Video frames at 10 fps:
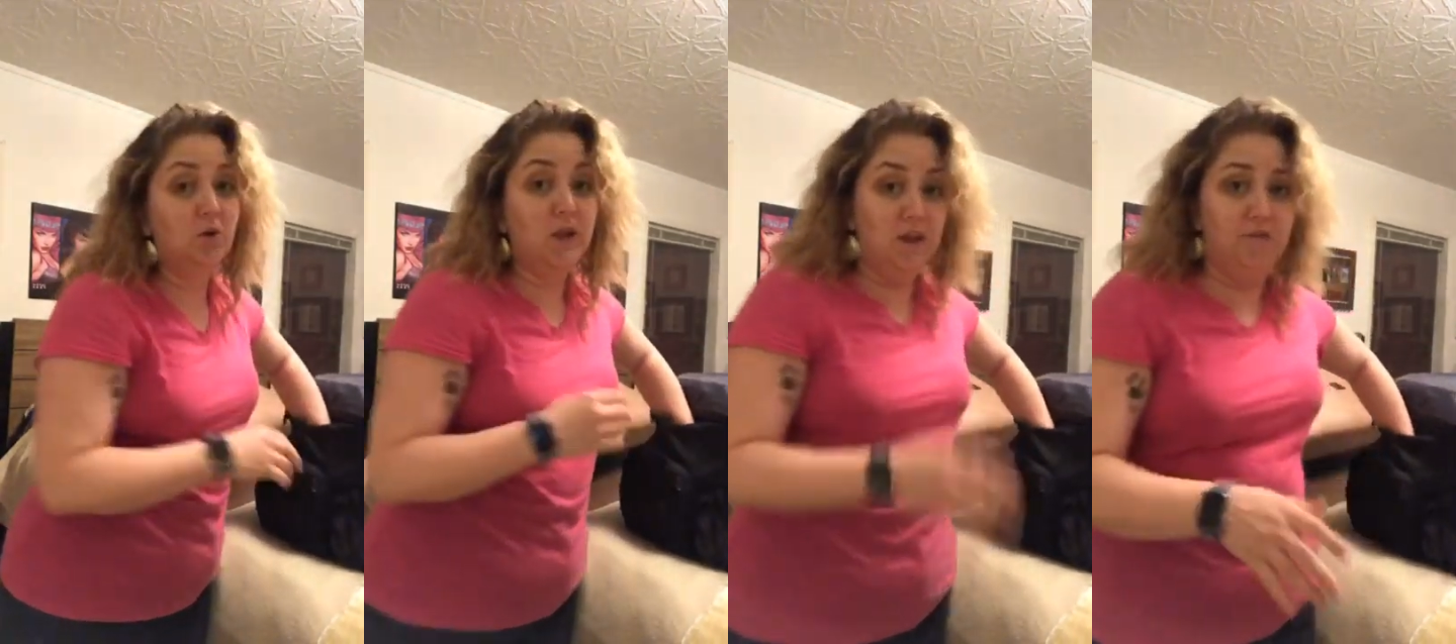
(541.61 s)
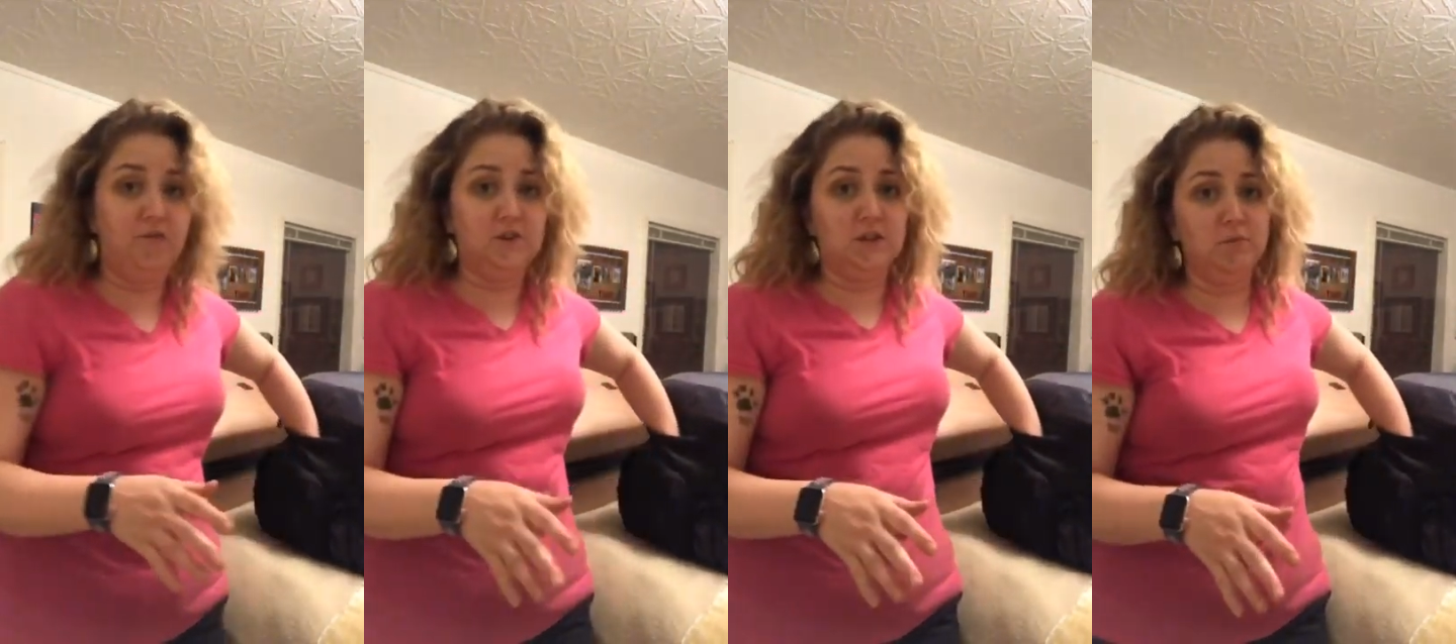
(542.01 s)
if
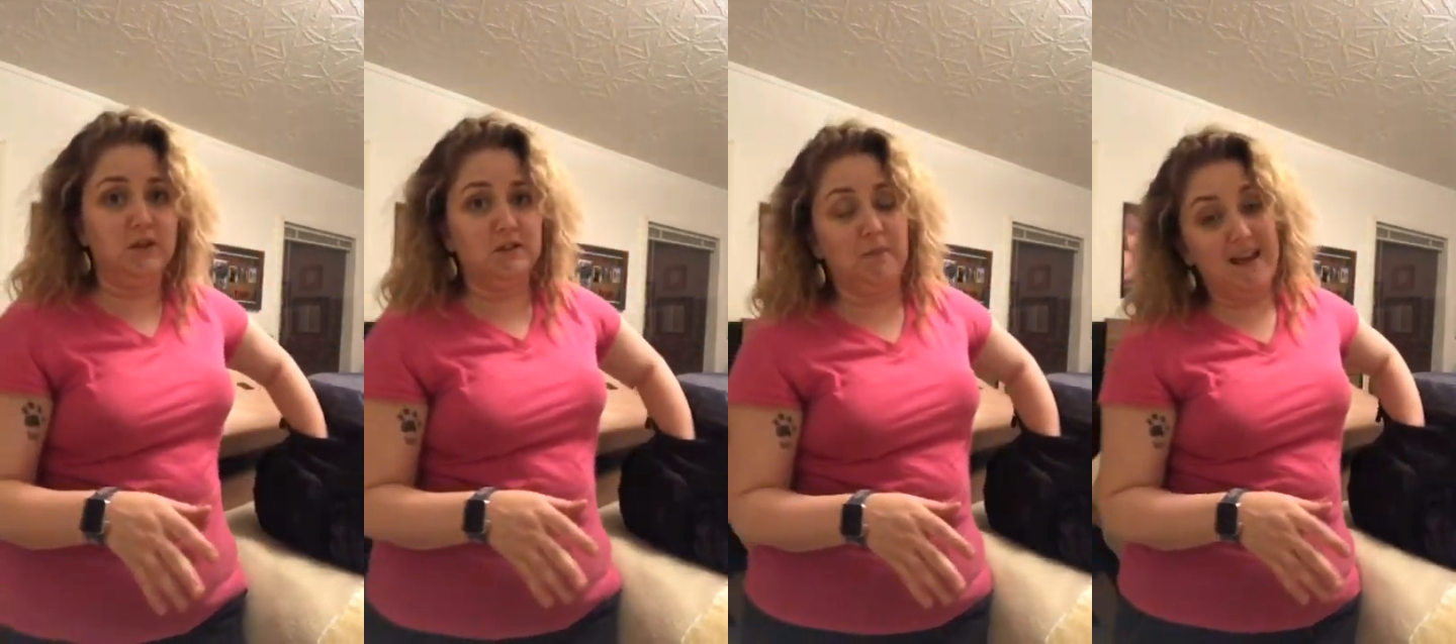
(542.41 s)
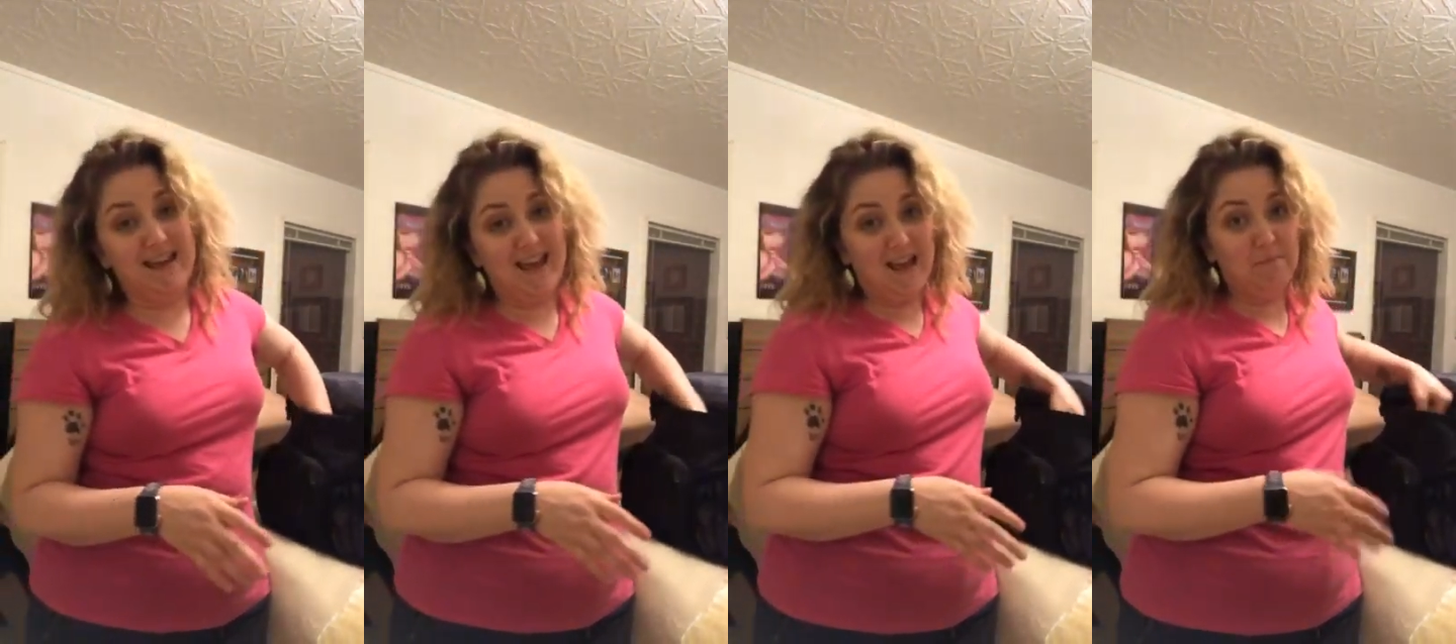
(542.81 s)
for some reason my
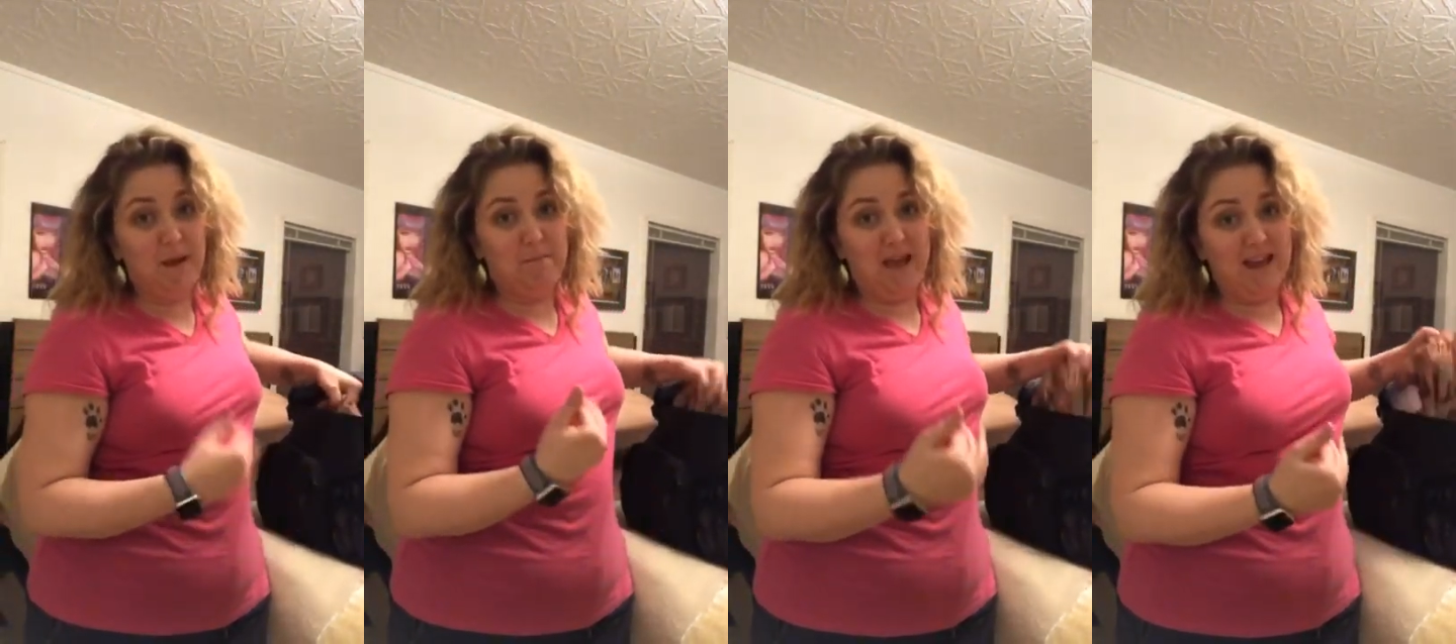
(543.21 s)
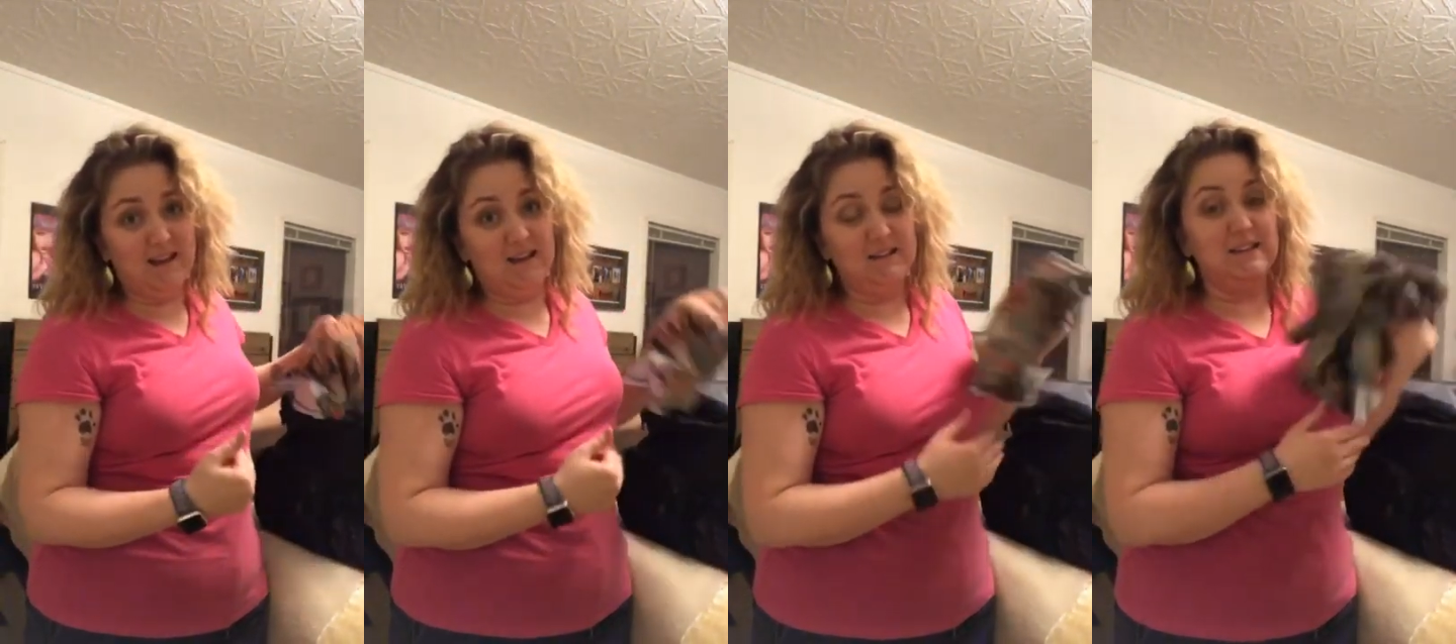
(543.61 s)
get my
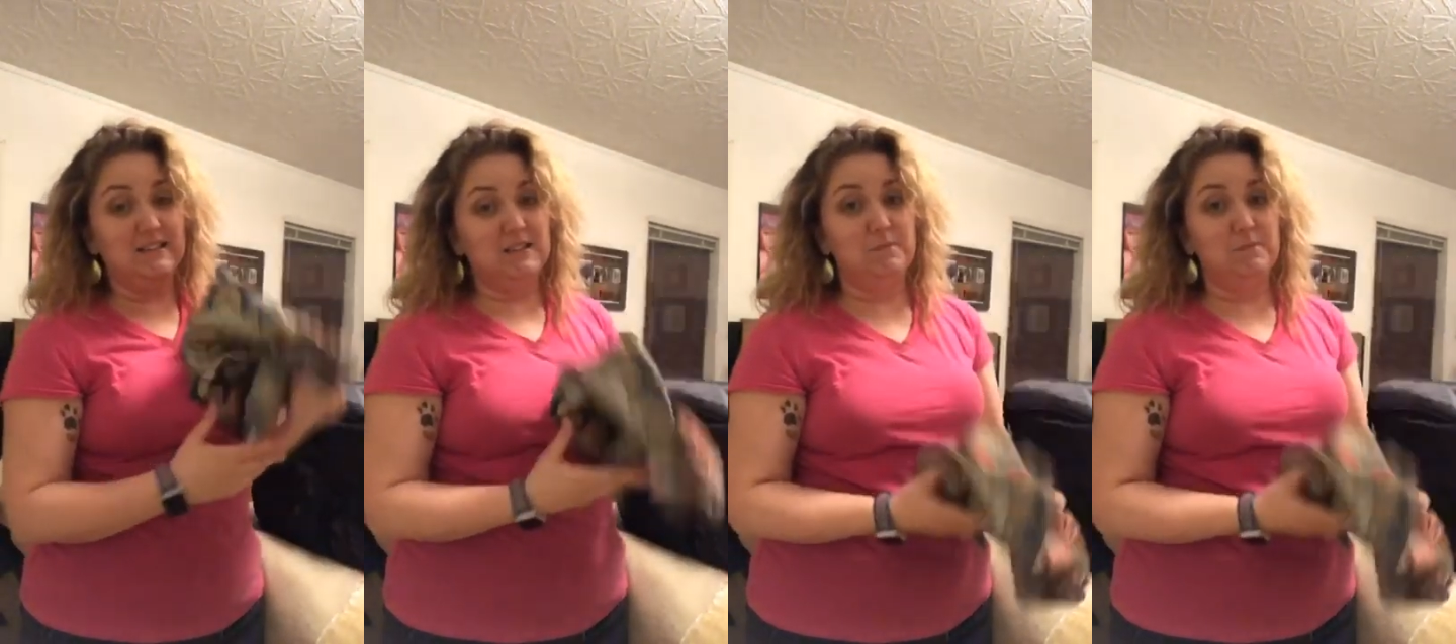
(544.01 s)
bag needs to be